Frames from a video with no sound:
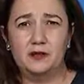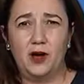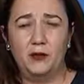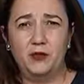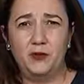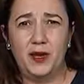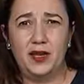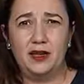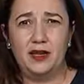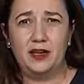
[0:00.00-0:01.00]
would have
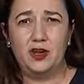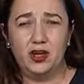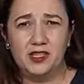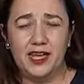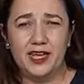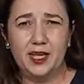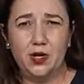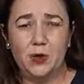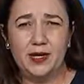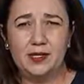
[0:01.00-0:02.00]
been not
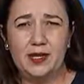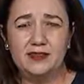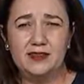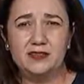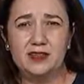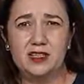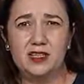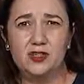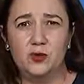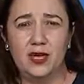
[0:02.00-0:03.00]
taking Queensland's interest
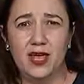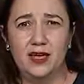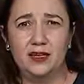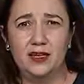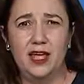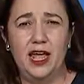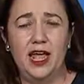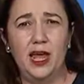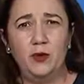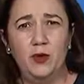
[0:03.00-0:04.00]
into account,
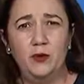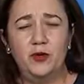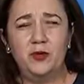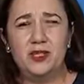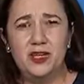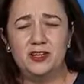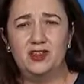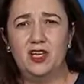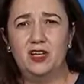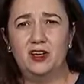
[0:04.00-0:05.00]
and we would have
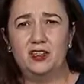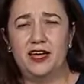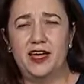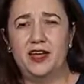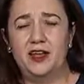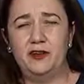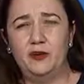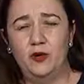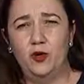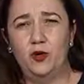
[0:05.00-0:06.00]
potentially lost out in
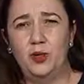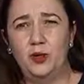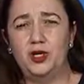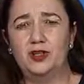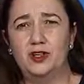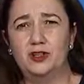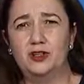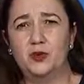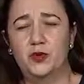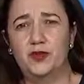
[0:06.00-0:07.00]
$4 billion
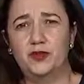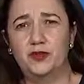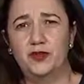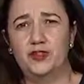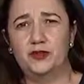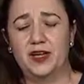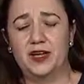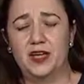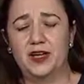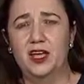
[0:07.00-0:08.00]
worth of future
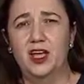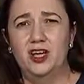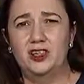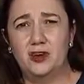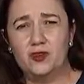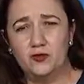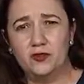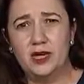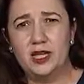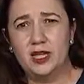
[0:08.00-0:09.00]
funding. So it's
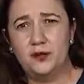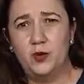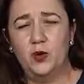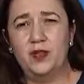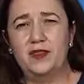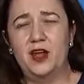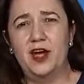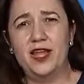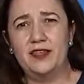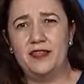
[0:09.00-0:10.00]
really important that
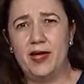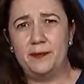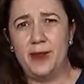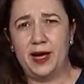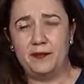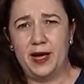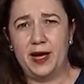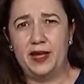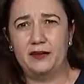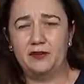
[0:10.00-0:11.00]
I get that back
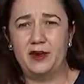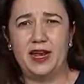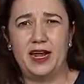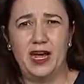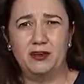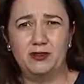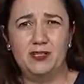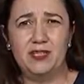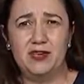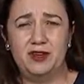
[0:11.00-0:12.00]
pay of around
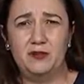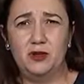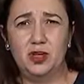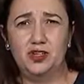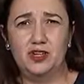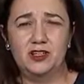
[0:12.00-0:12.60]
$170 million,